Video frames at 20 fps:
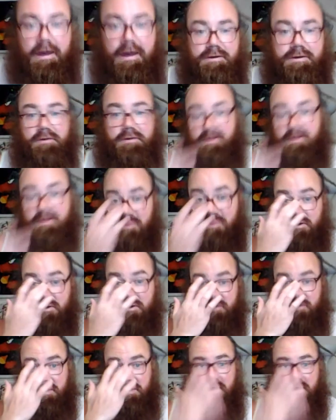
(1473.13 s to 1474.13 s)
dude, I'm
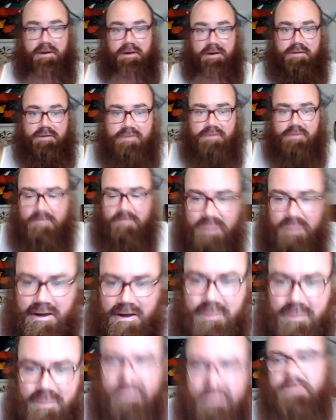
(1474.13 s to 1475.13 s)
190 something
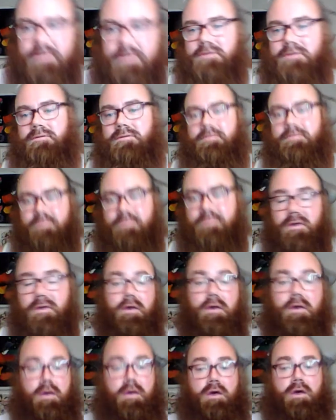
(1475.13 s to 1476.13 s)
pounds, dude.
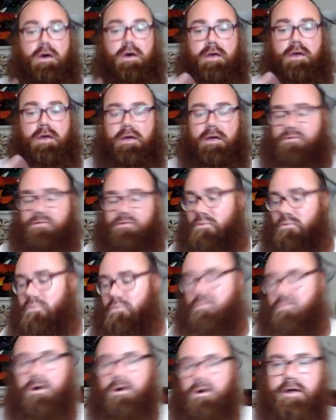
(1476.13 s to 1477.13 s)
I got
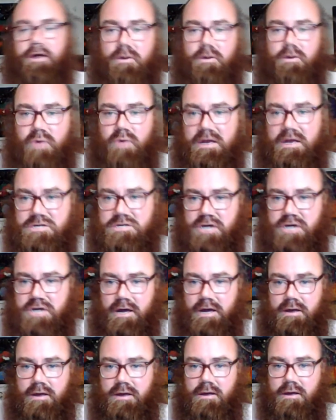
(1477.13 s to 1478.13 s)
a weight
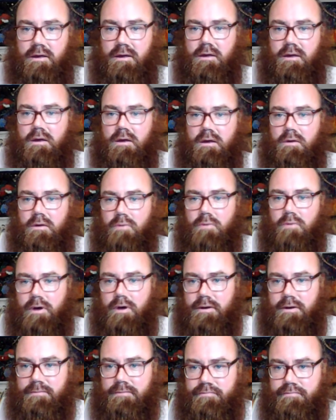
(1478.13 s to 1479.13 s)
check.
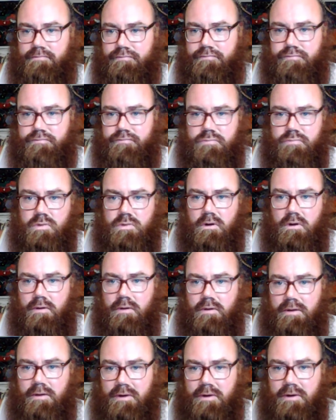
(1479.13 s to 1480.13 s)
What?
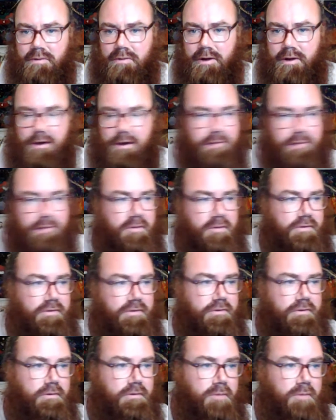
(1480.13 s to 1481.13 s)
Wait. I'm missing
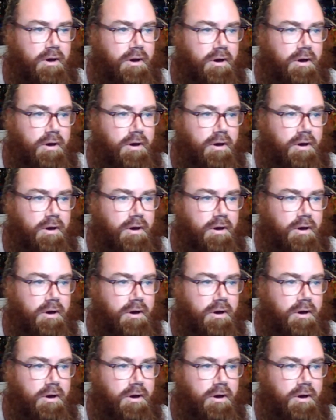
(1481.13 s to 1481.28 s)
some